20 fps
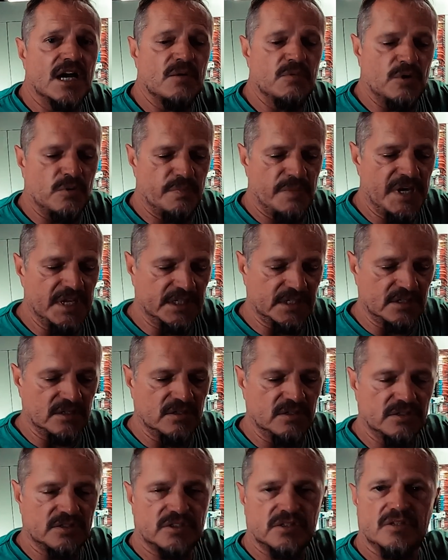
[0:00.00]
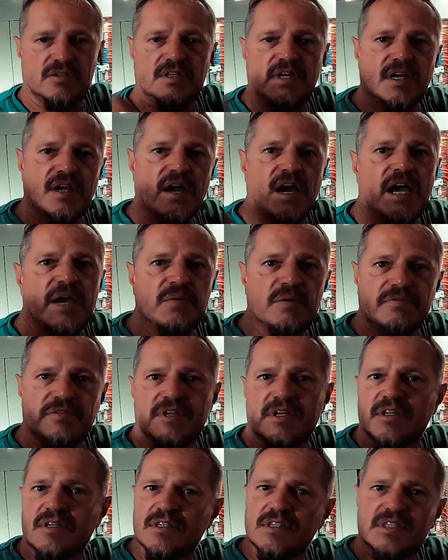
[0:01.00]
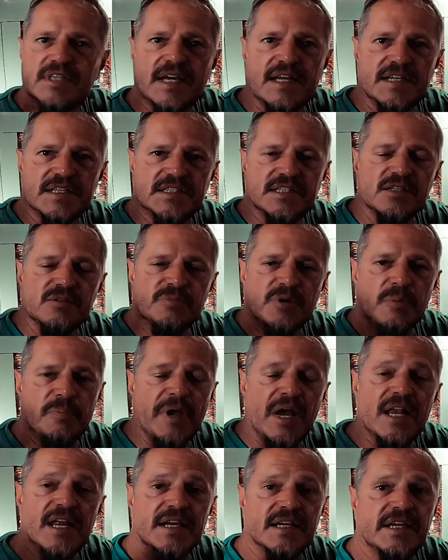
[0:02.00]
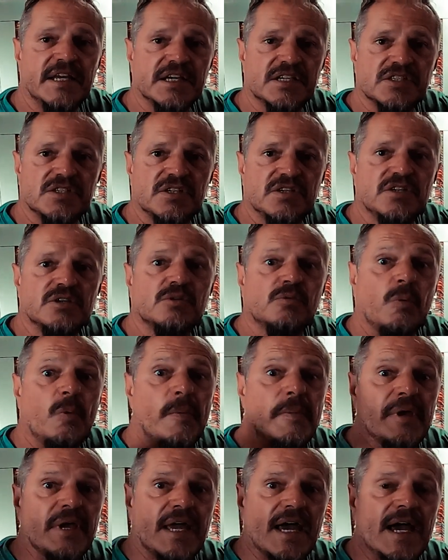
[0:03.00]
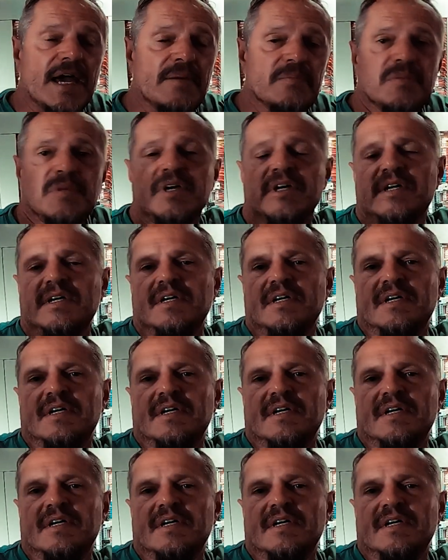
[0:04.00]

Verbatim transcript: noble metal so the guy with the stainless steel propeller next to you will become